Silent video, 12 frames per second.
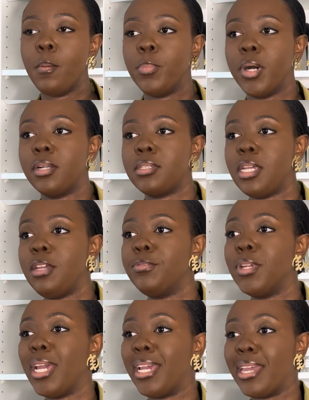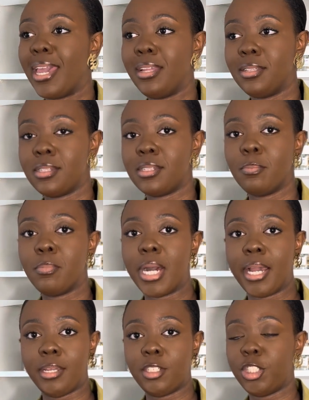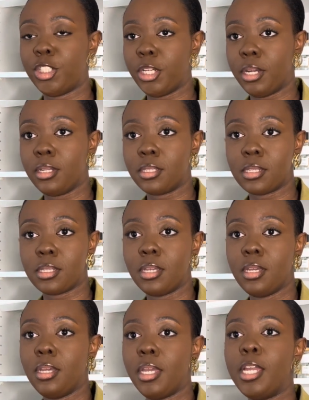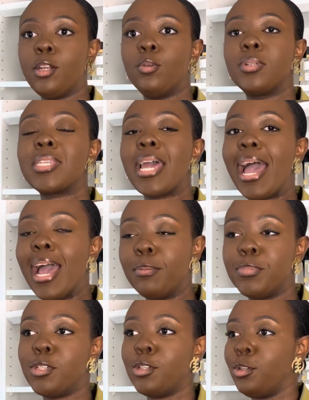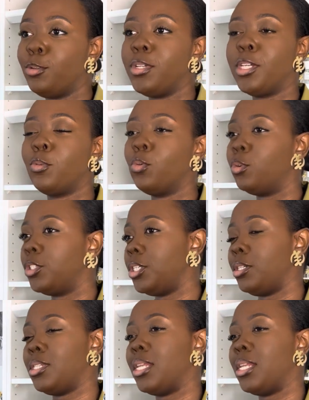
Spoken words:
But even against my shirt, it looks absolutely gorgeous.